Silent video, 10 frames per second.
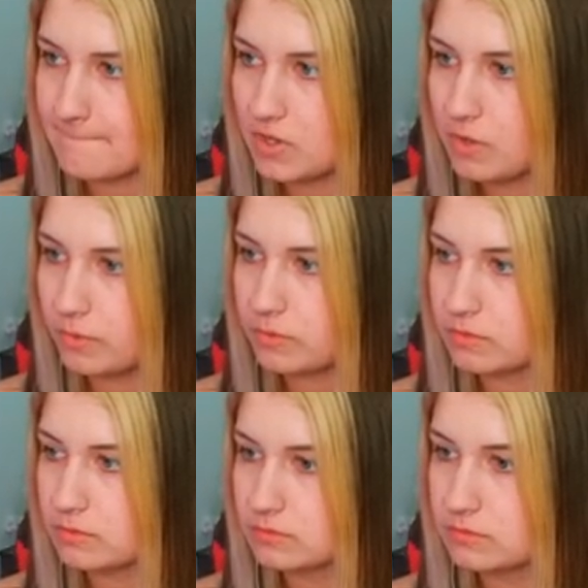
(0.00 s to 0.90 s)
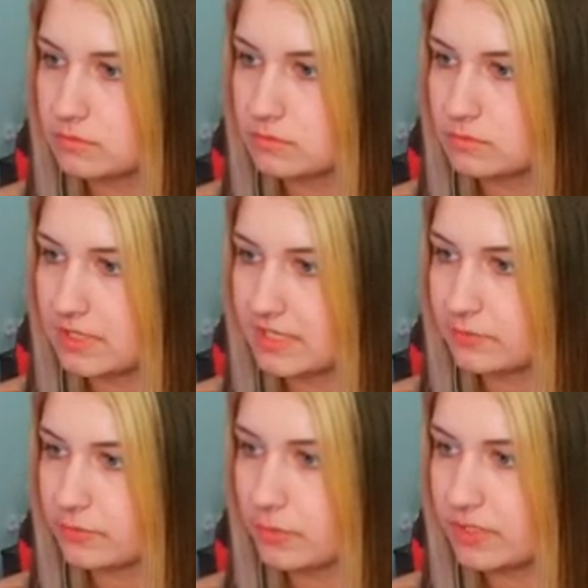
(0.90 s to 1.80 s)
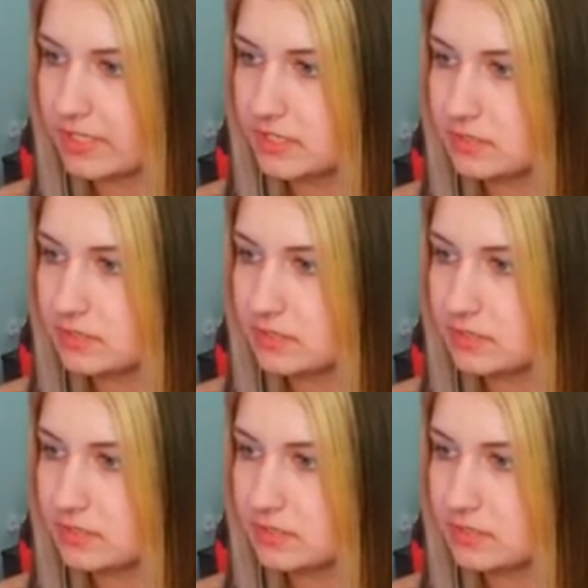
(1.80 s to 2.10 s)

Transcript: Oh. I can roll it.